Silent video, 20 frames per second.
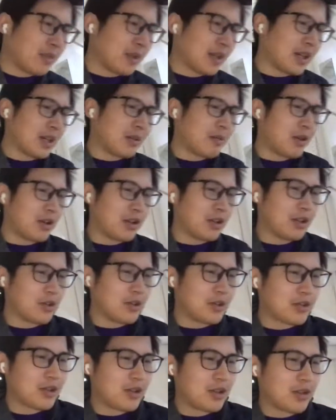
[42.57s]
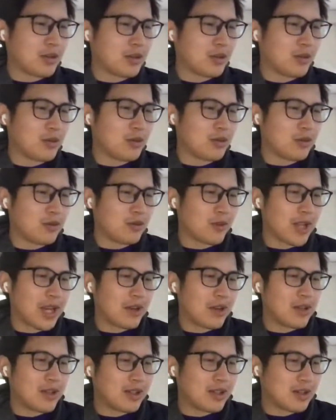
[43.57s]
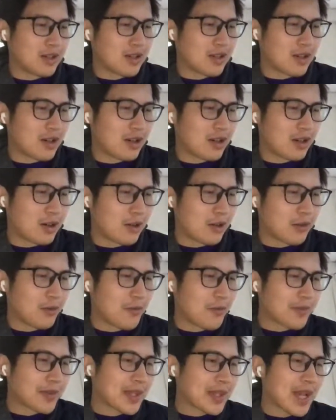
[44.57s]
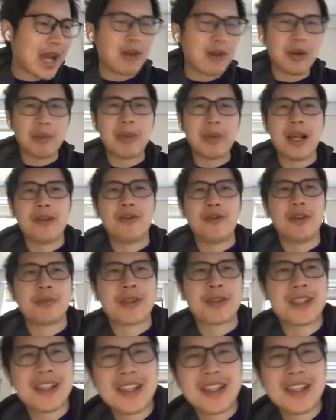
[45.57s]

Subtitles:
learning models onto various of hardware platforms.